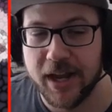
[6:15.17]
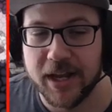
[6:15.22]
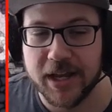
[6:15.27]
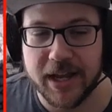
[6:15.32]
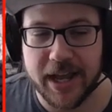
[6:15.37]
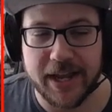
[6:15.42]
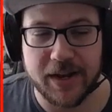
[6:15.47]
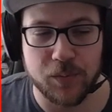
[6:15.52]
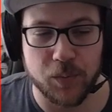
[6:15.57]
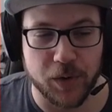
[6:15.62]

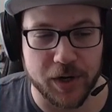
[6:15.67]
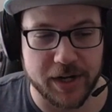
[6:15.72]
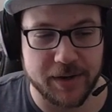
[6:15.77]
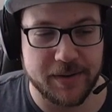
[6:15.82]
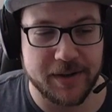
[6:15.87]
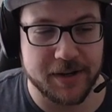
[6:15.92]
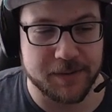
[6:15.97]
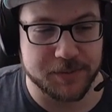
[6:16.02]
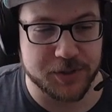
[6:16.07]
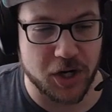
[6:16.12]
and we're going to
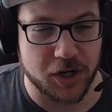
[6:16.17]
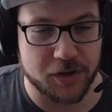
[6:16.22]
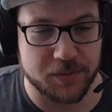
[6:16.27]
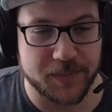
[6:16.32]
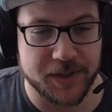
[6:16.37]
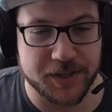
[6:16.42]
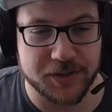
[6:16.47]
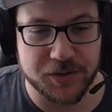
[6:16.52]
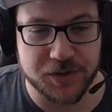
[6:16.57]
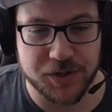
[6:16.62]
end up talking
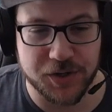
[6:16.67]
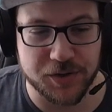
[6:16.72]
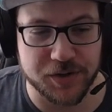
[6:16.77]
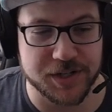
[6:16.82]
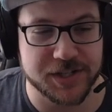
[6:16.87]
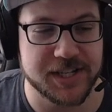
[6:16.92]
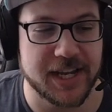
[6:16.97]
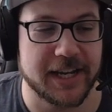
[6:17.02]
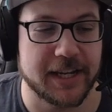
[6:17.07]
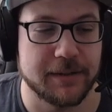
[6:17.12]
about this here in a
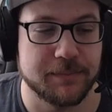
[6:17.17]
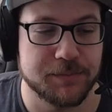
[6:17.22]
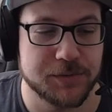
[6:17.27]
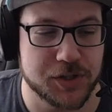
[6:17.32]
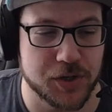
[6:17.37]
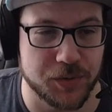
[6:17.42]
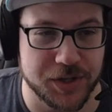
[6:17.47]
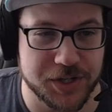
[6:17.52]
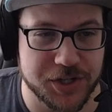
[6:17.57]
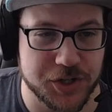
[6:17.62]
second.
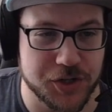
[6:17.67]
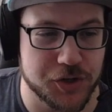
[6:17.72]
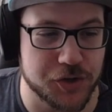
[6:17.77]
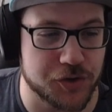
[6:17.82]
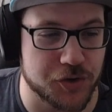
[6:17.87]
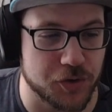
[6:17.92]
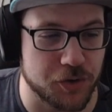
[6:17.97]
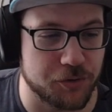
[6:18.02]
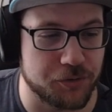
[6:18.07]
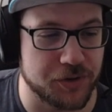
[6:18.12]
So this is your
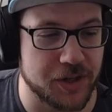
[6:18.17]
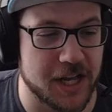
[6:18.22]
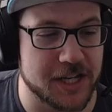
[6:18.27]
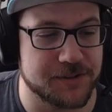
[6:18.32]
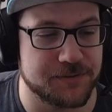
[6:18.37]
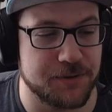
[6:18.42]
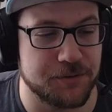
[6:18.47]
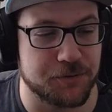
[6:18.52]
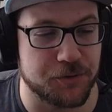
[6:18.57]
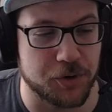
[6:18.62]
general
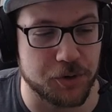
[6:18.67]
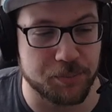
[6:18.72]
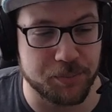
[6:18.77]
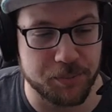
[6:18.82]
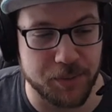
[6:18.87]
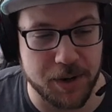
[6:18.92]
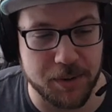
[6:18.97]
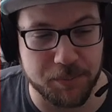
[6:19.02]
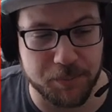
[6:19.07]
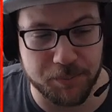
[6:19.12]
philosophy for
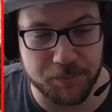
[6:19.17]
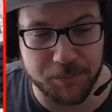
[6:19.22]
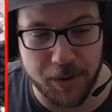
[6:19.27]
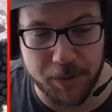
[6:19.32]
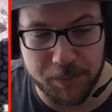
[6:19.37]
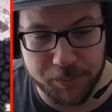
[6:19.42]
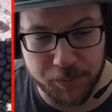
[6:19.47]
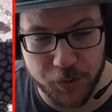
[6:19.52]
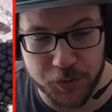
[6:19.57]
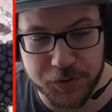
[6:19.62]

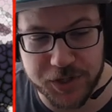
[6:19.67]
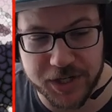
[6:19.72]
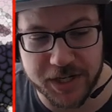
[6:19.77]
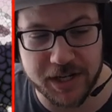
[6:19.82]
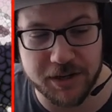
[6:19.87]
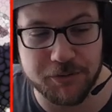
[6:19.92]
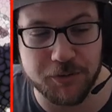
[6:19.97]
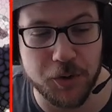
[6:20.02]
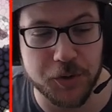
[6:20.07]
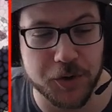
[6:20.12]
approaching
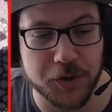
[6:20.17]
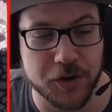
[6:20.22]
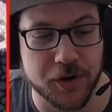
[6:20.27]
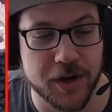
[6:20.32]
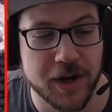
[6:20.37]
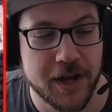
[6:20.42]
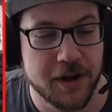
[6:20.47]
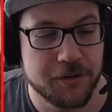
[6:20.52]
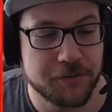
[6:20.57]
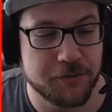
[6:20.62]
Invoker
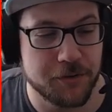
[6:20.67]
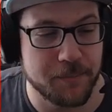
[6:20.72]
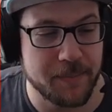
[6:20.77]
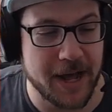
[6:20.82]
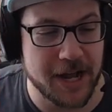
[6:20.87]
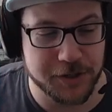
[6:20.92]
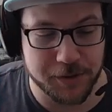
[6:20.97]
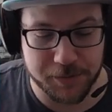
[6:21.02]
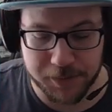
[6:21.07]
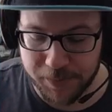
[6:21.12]
from
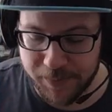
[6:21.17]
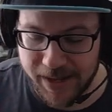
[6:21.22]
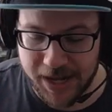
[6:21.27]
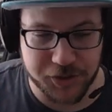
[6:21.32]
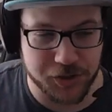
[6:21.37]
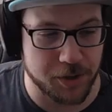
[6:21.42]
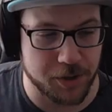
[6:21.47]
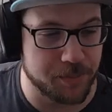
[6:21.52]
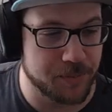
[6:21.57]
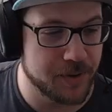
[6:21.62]
matchup to
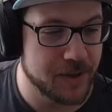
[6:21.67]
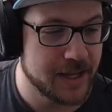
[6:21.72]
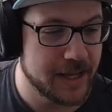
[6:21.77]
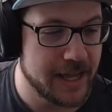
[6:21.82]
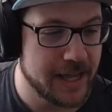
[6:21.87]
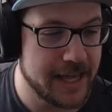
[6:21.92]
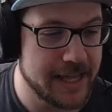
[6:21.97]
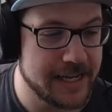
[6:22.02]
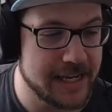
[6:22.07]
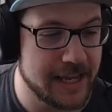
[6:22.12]
matchup,
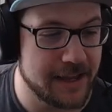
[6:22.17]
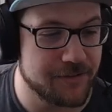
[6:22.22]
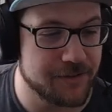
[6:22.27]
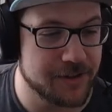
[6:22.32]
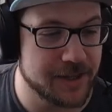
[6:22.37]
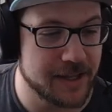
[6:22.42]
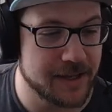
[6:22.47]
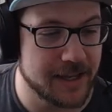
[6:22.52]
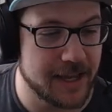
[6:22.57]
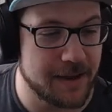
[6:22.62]
any given
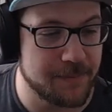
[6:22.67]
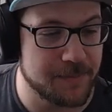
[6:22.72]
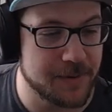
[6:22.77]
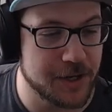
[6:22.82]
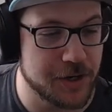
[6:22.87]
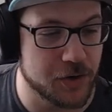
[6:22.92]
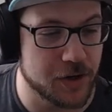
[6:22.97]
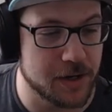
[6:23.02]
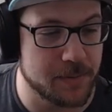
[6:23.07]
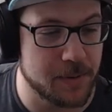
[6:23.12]
game that
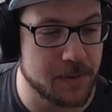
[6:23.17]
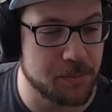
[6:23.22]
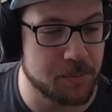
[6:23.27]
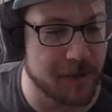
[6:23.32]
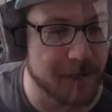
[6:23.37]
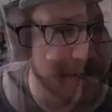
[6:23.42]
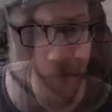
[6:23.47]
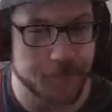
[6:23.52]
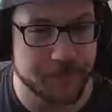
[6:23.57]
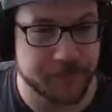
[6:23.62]
you're going to be playing.